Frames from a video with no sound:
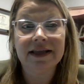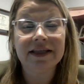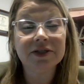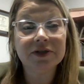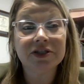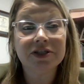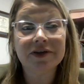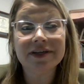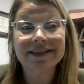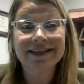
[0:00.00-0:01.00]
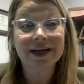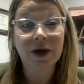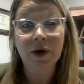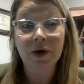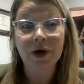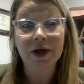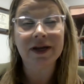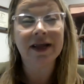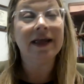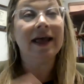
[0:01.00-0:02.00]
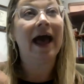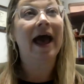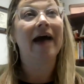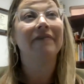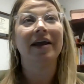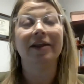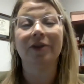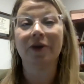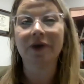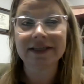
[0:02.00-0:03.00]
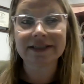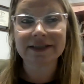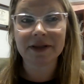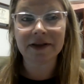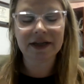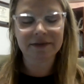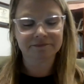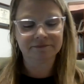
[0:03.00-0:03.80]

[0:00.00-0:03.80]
These are students that could have a learning disability,